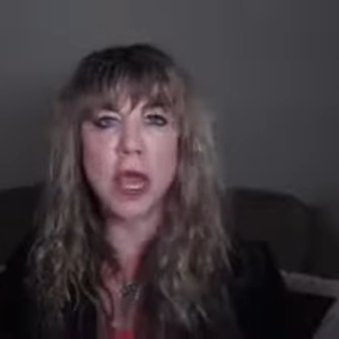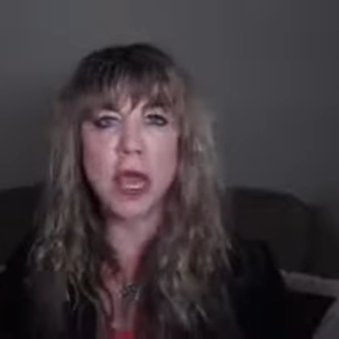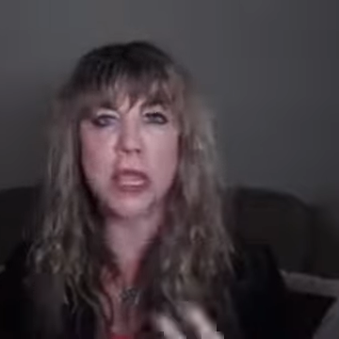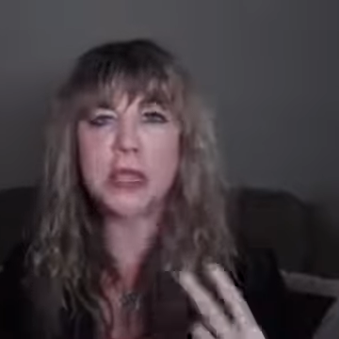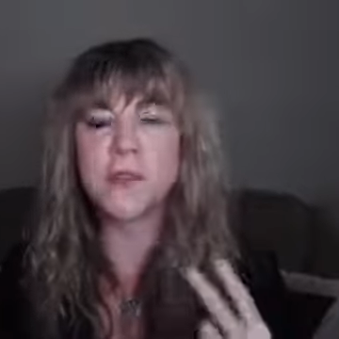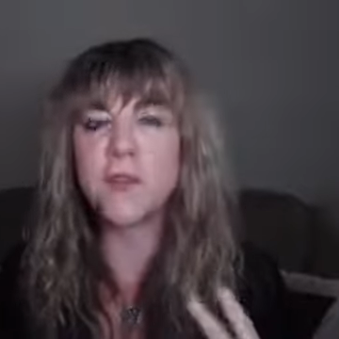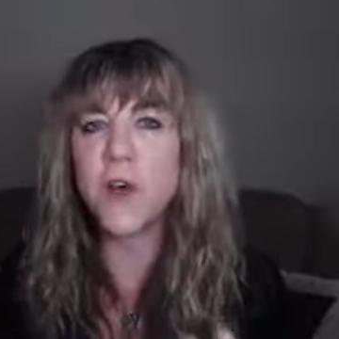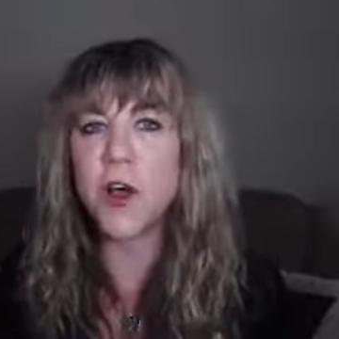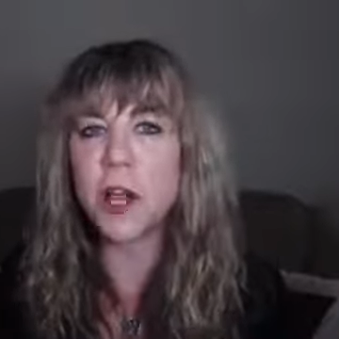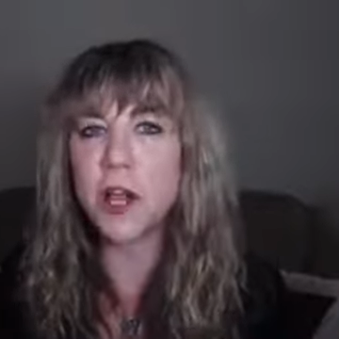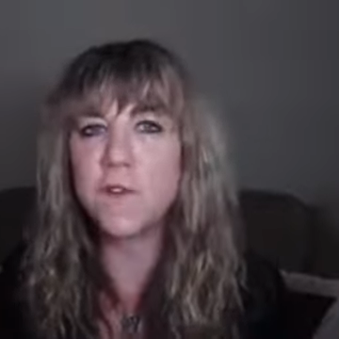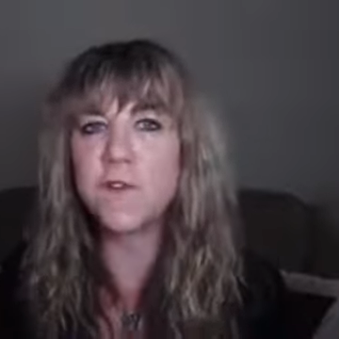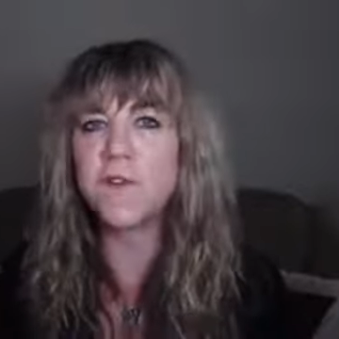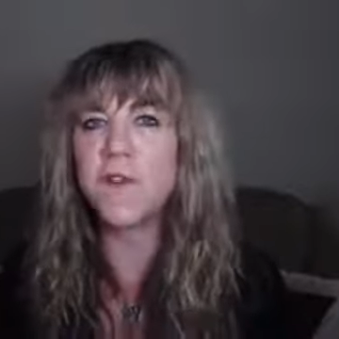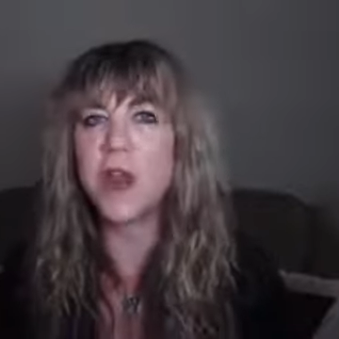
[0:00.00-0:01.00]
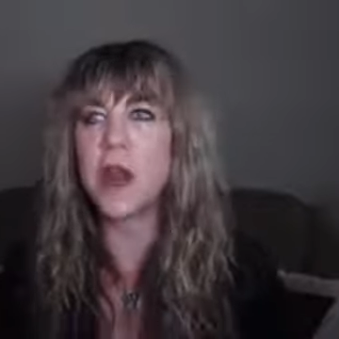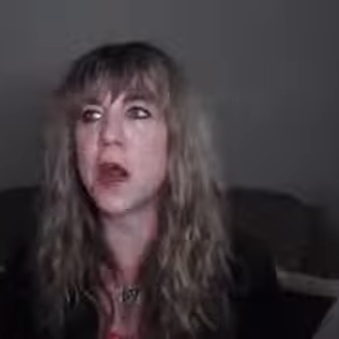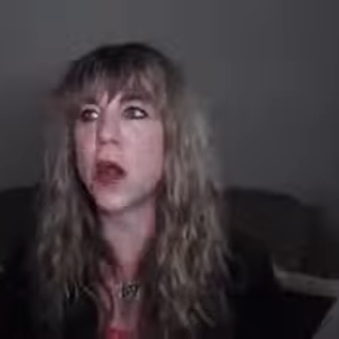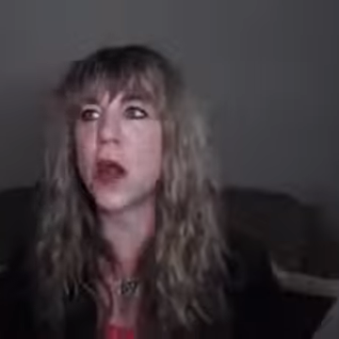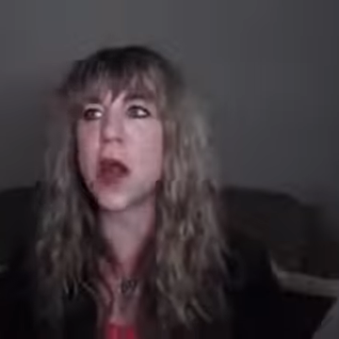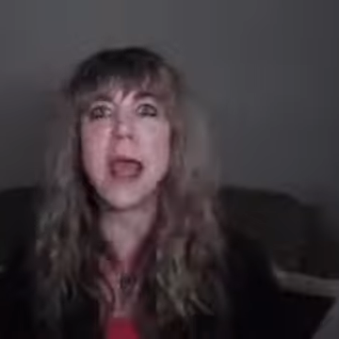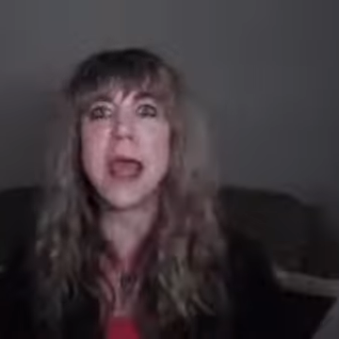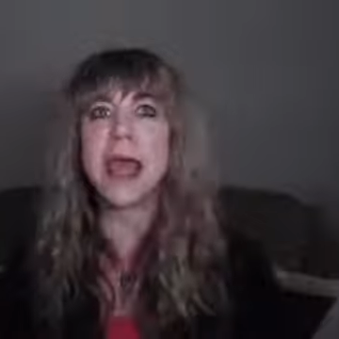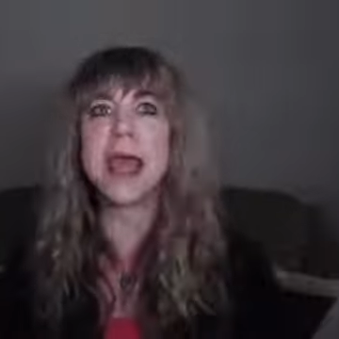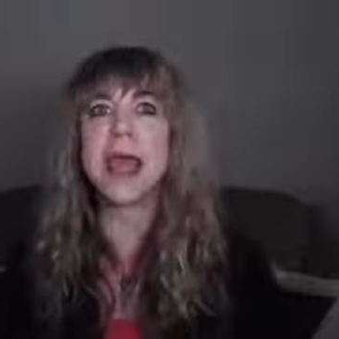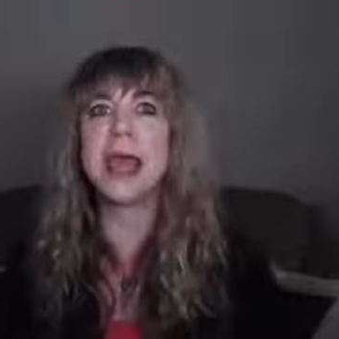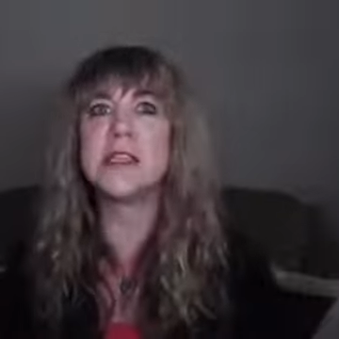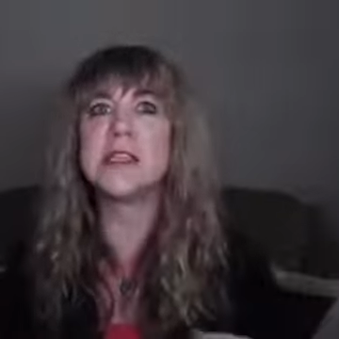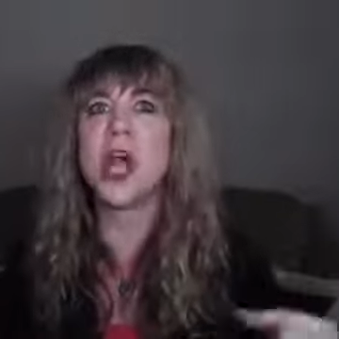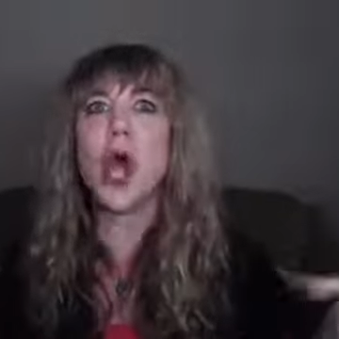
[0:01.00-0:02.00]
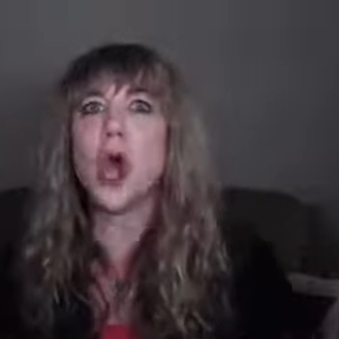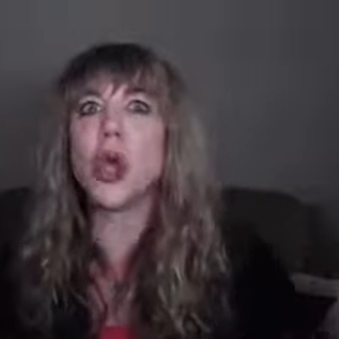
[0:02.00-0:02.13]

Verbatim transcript: He's full of fear. He's